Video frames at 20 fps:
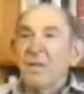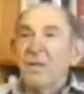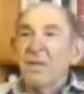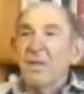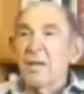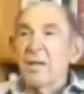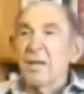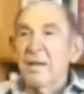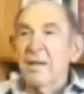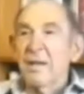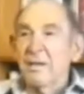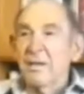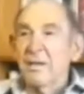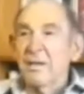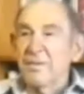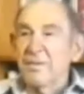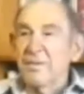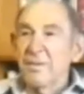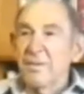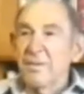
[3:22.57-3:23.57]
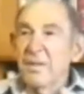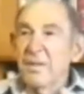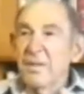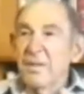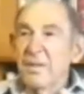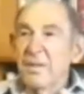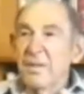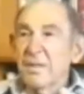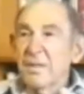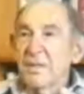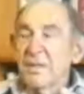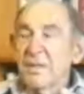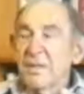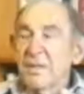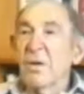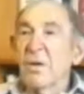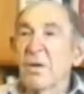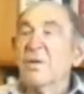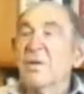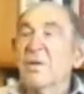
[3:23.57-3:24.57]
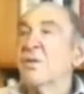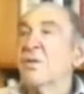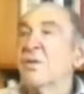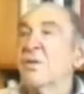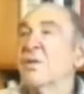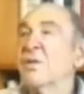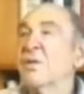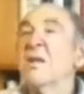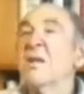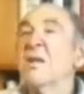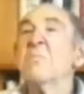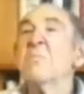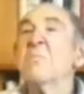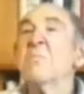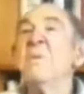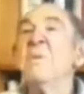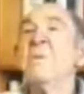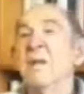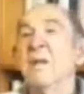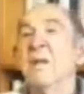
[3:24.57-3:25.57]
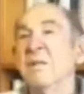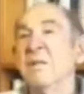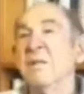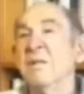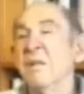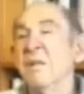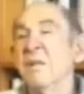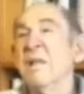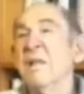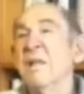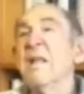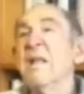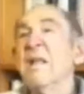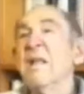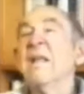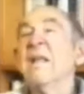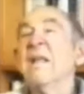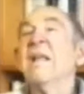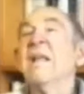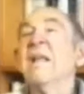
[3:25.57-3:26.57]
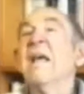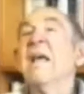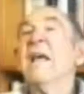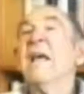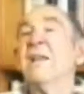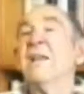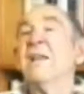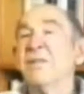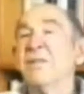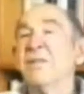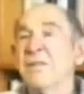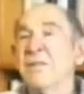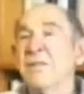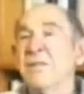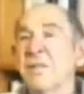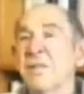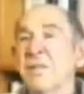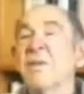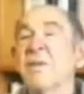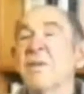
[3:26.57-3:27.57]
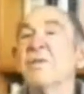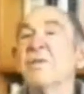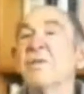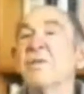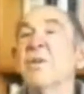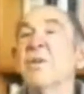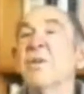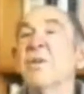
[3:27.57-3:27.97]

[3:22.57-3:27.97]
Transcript: is the collective. See, so as you see immediately, in any system, there is